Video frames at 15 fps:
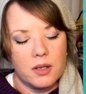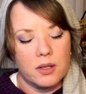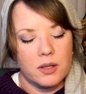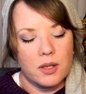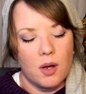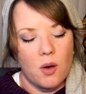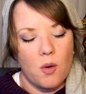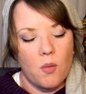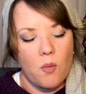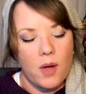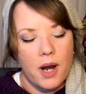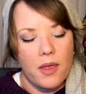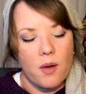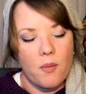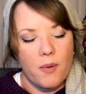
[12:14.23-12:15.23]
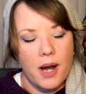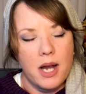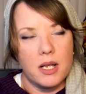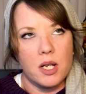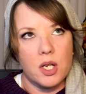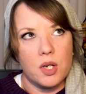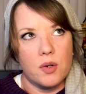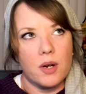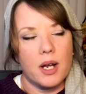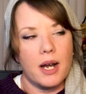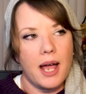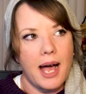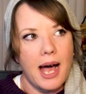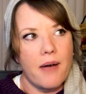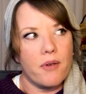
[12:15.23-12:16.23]
So one of the ways that you can
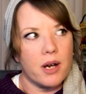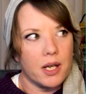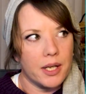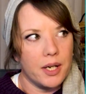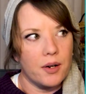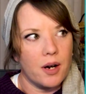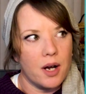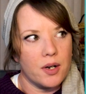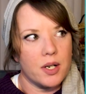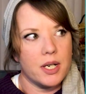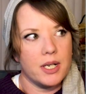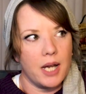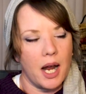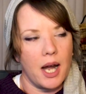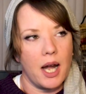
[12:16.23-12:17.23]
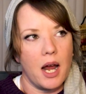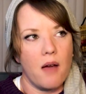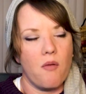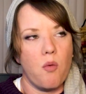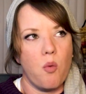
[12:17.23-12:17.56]
have a clear understanding of